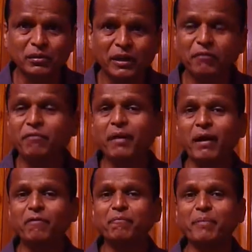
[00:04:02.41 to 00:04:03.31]
If we
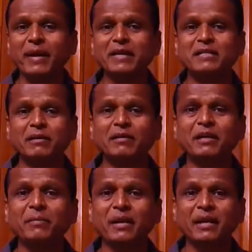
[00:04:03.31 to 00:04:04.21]
have paid
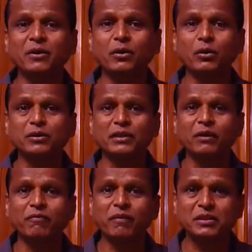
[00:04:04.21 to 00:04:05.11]
$70 million in
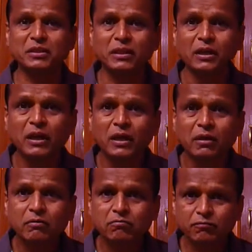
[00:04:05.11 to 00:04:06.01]
our
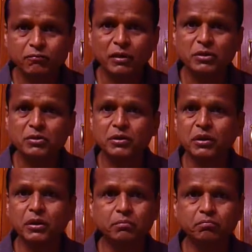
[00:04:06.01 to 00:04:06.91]
first
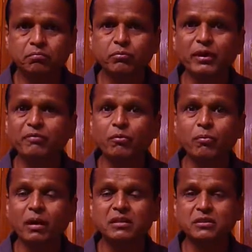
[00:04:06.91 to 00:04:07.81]
24
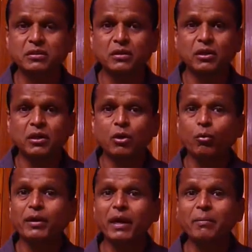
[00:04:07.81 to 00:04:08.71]
months,
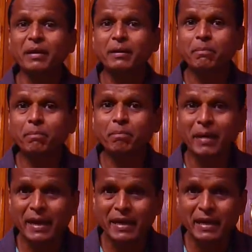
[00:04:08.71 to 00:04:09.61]
we can be
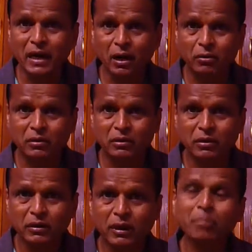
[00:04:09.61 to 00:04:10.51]
paying out
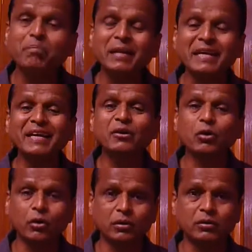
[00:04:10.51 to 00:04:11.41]
$1 billion
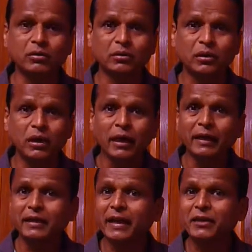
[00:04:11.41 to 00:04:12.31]

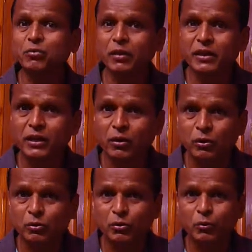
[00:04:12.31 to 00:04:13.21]
in the next 1 year
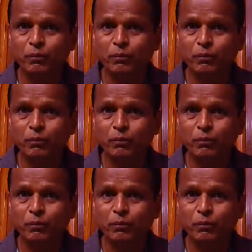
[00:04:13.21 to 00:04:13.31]
also.